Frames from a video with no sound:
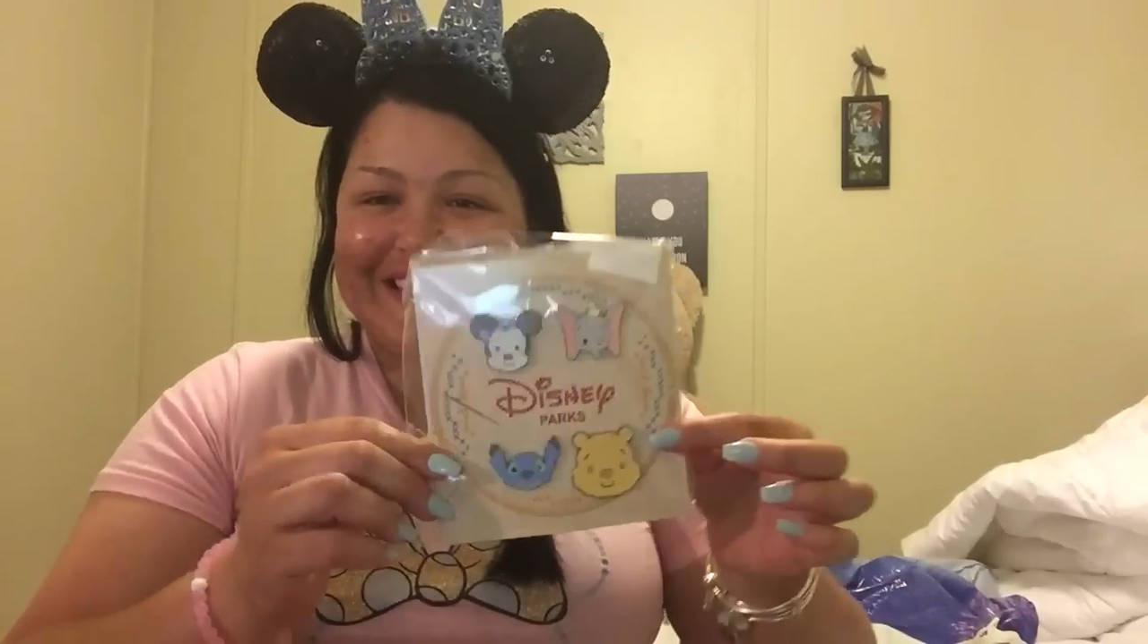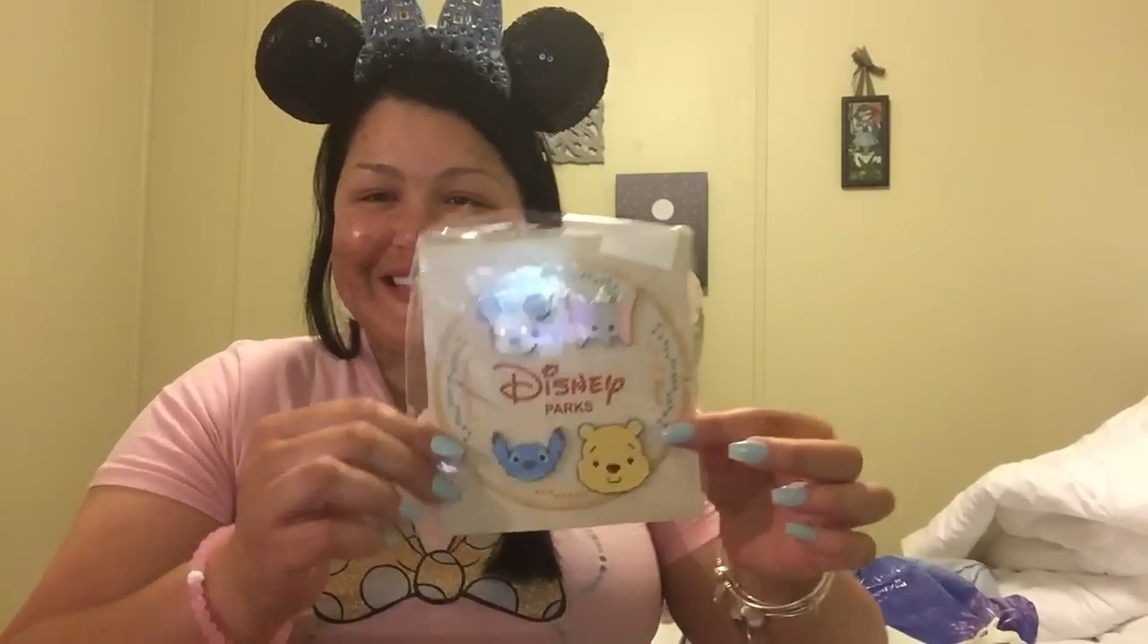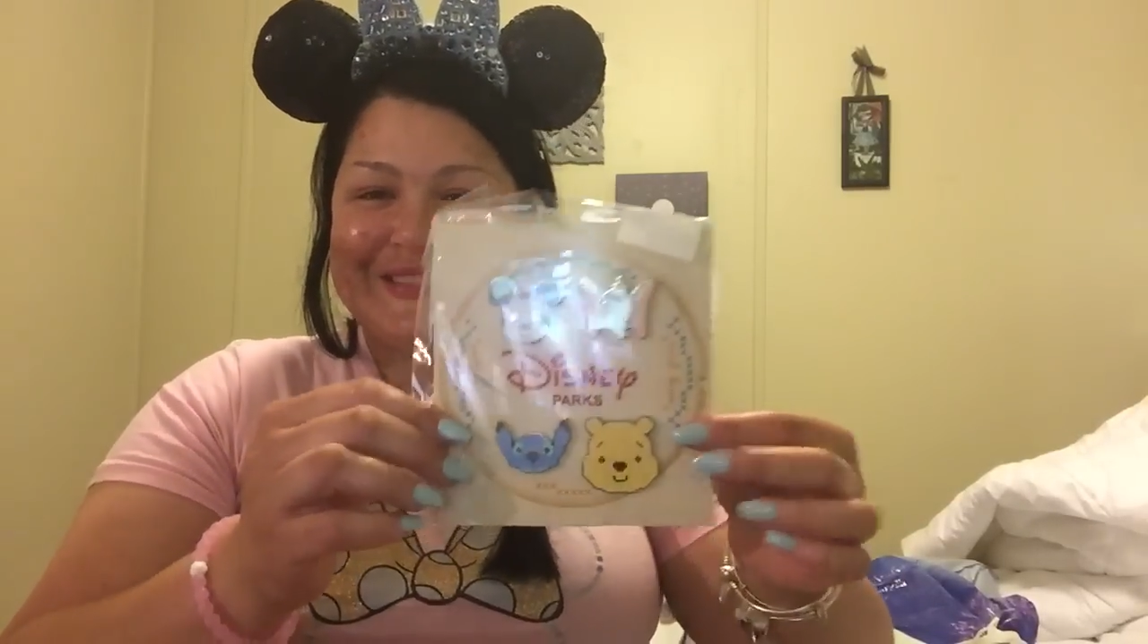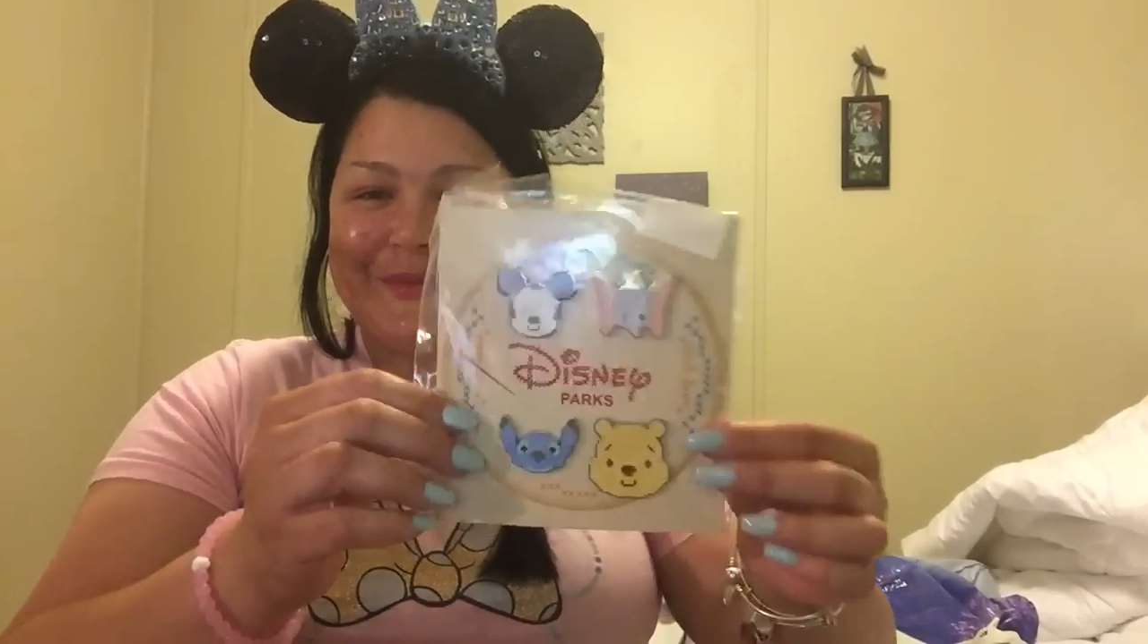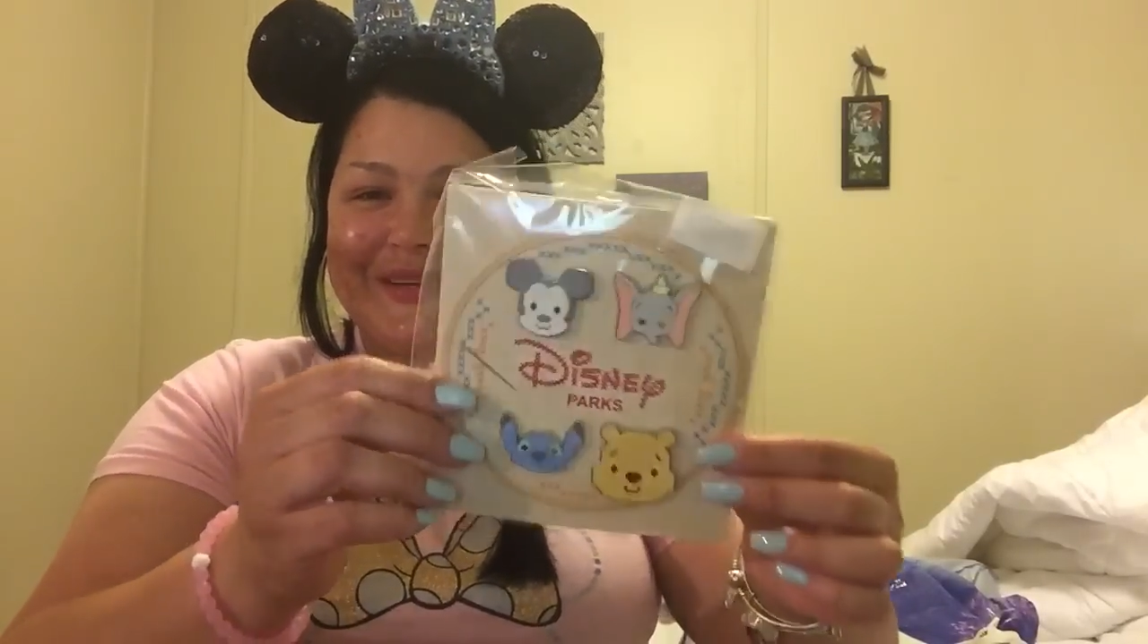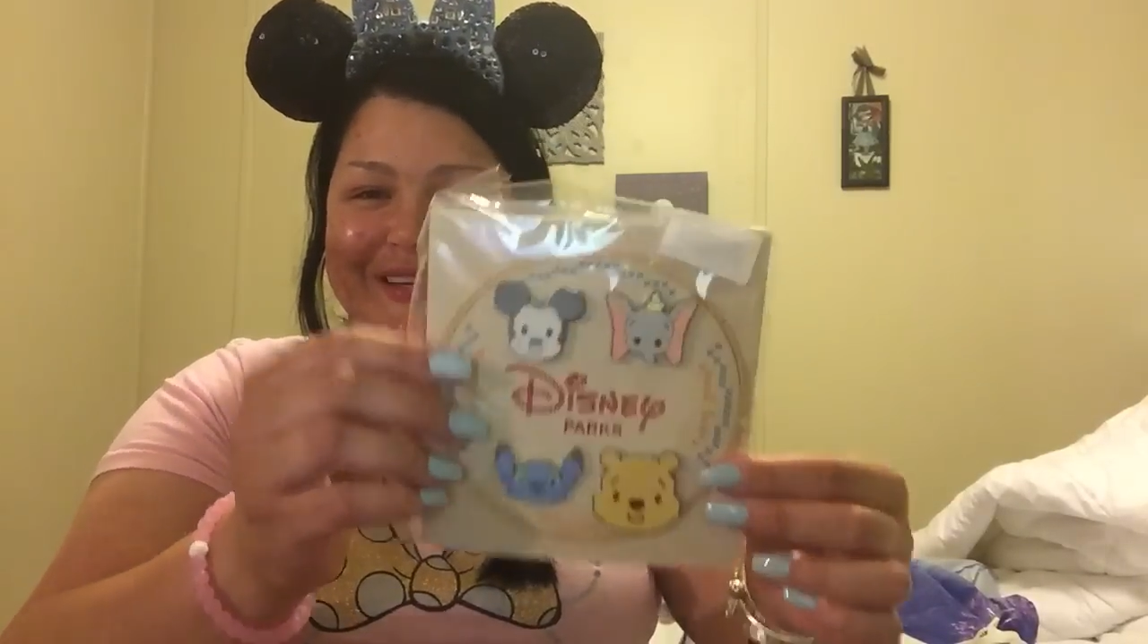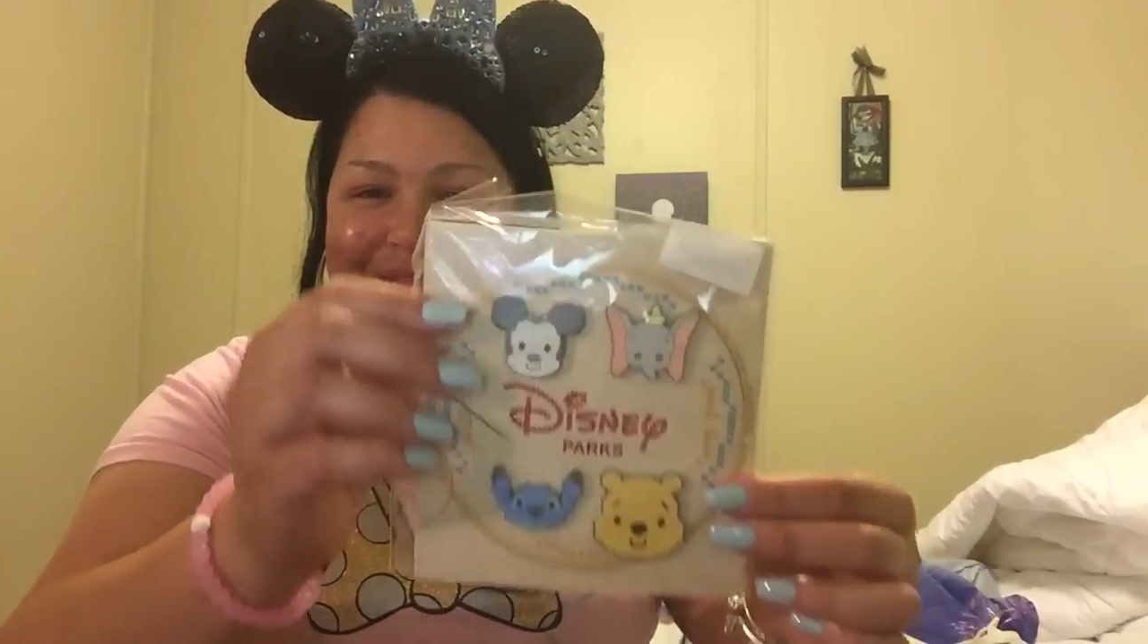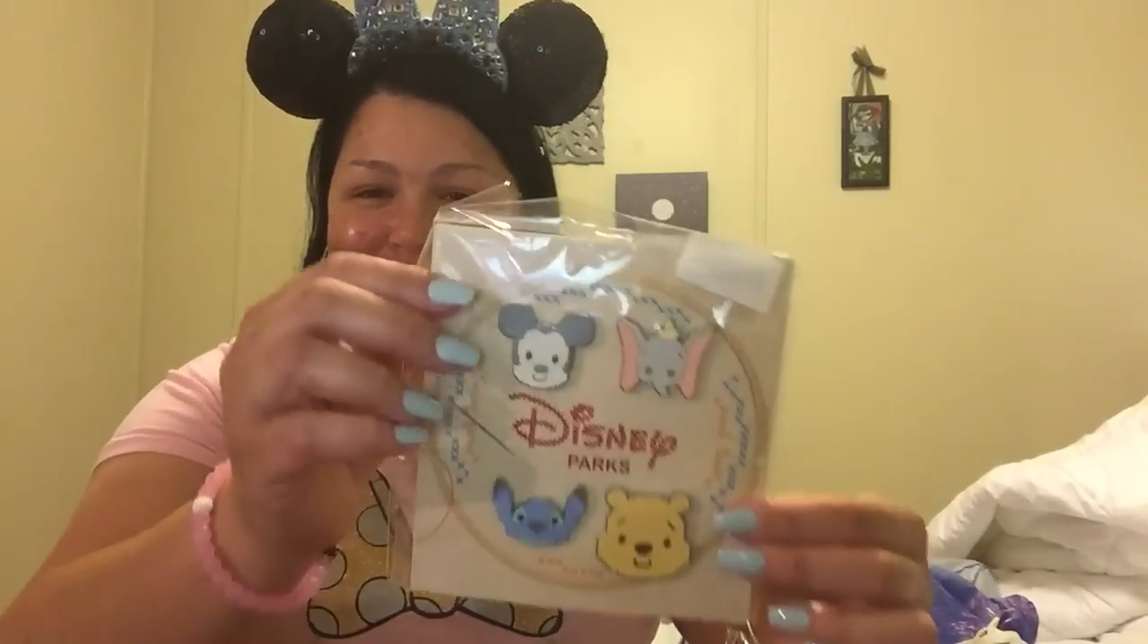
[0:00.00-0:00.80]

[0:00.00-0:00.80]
this one,